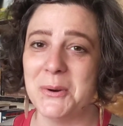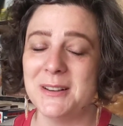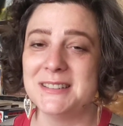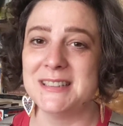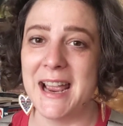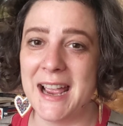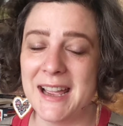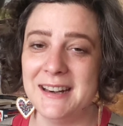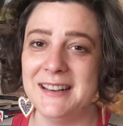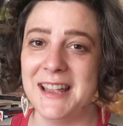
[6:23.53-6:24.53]

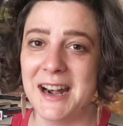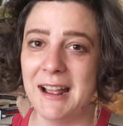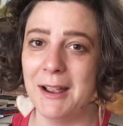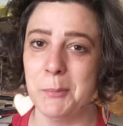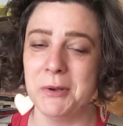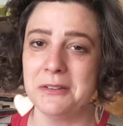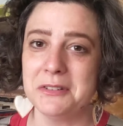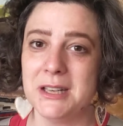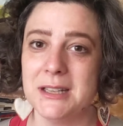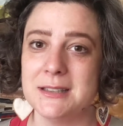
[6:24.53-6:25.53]
sad that I'm
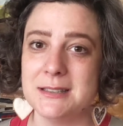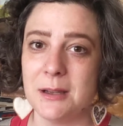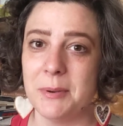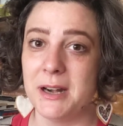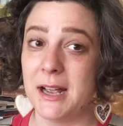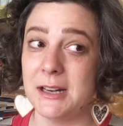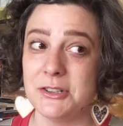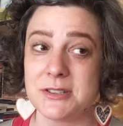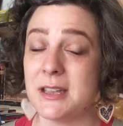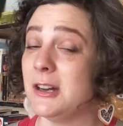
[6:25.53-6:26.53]
giving kittens up and I
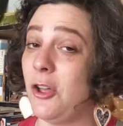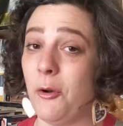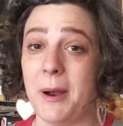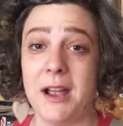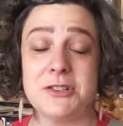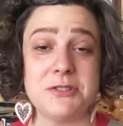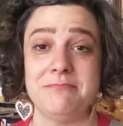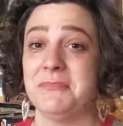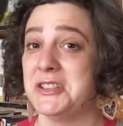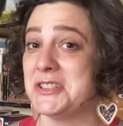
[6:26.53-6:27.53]
just get another batch
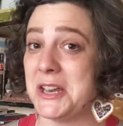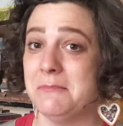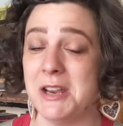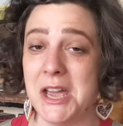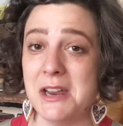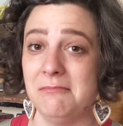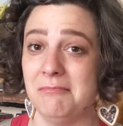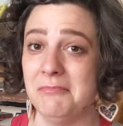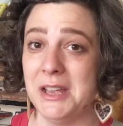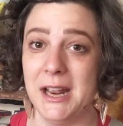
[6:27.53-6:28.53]
the same day
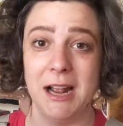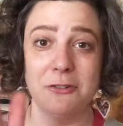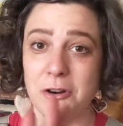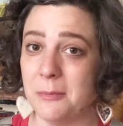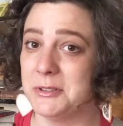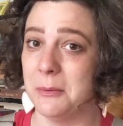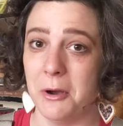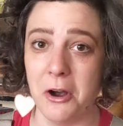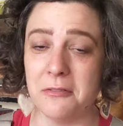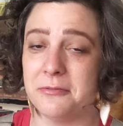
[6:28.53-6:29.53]
that I drop some
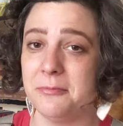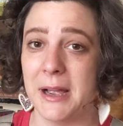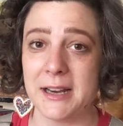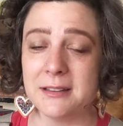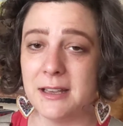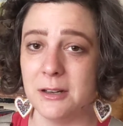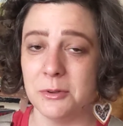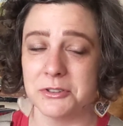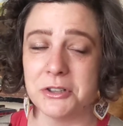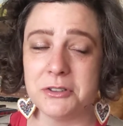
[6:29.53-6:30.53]
off back at the
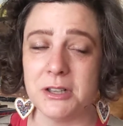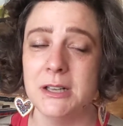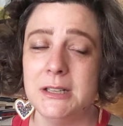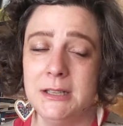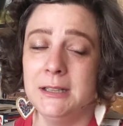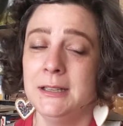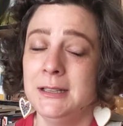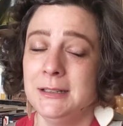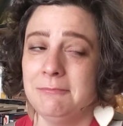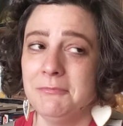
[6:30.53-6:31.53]
animal shelter.
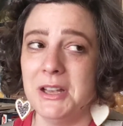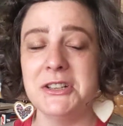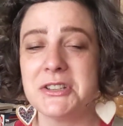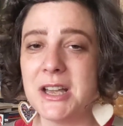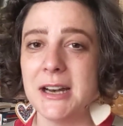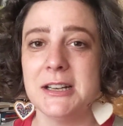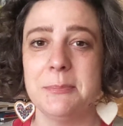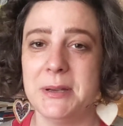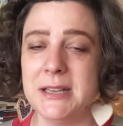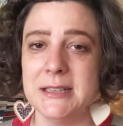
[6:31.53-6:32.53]
It just kind of
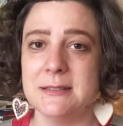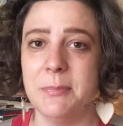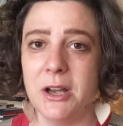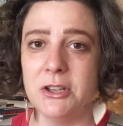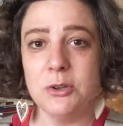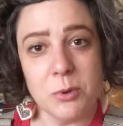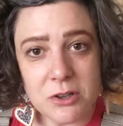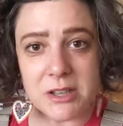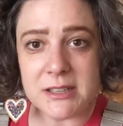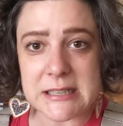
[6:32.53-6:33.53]
depends, but you will
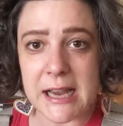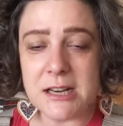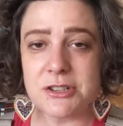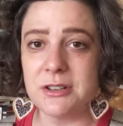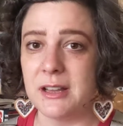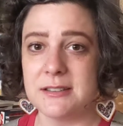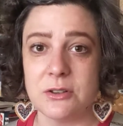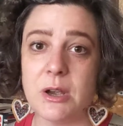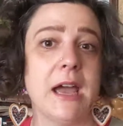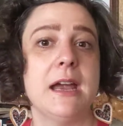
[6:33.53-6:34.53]
get attached and that's
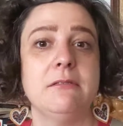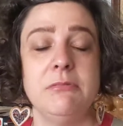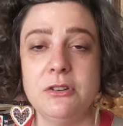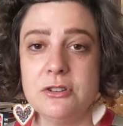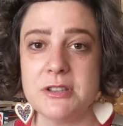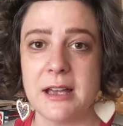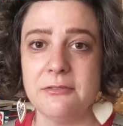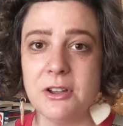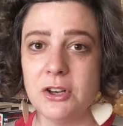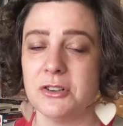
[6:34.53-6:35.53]
okay. You just have
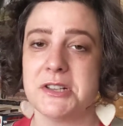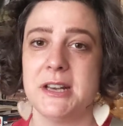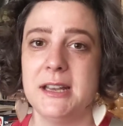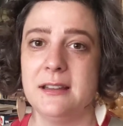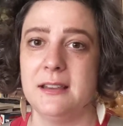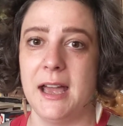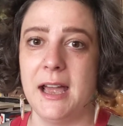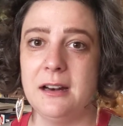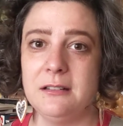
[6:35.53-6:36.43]
to understand that